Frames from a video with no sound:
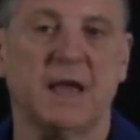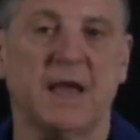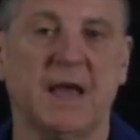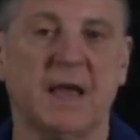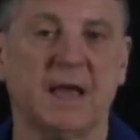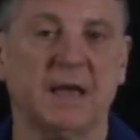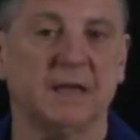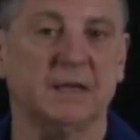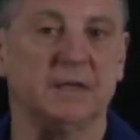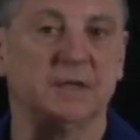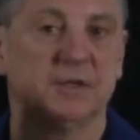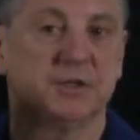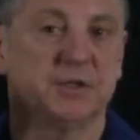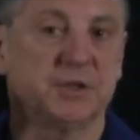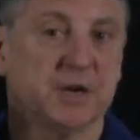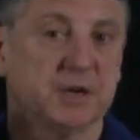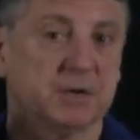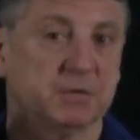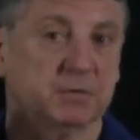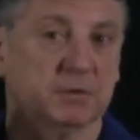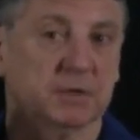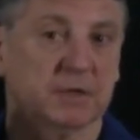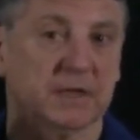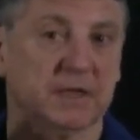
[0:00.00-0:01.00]
And
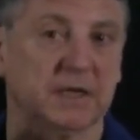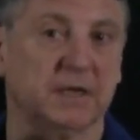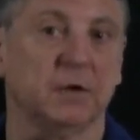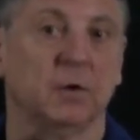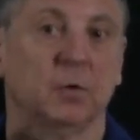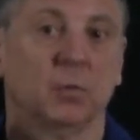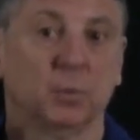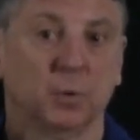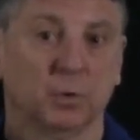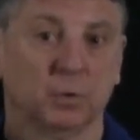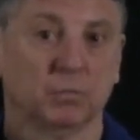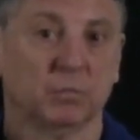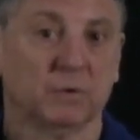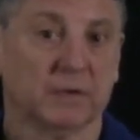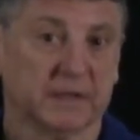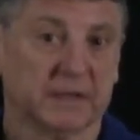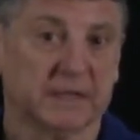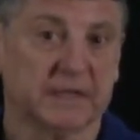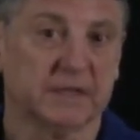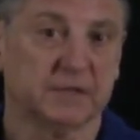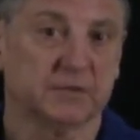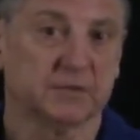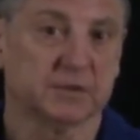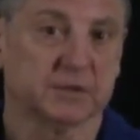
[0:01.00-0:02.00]
generally, we're
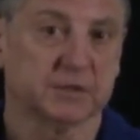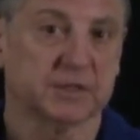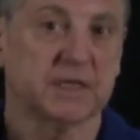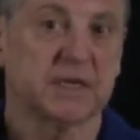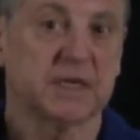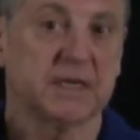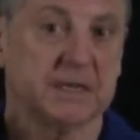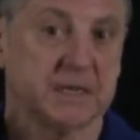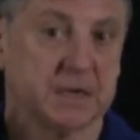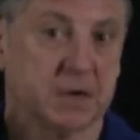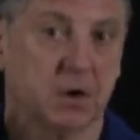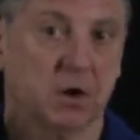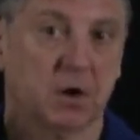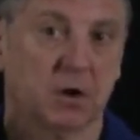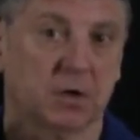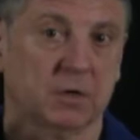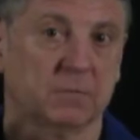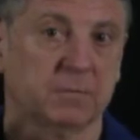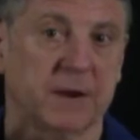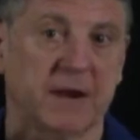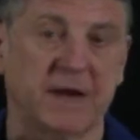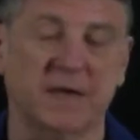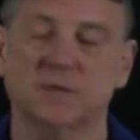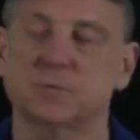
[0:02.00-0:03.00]
really interested in the
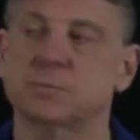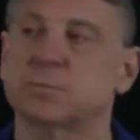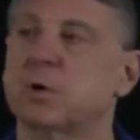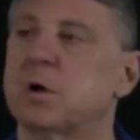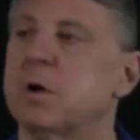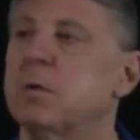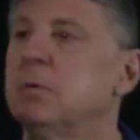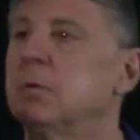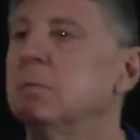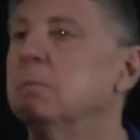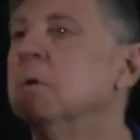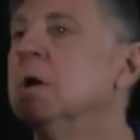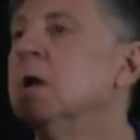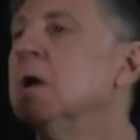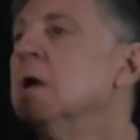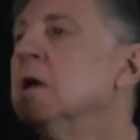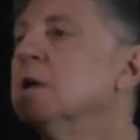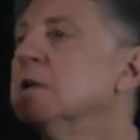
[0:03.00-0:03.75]
argmax problem.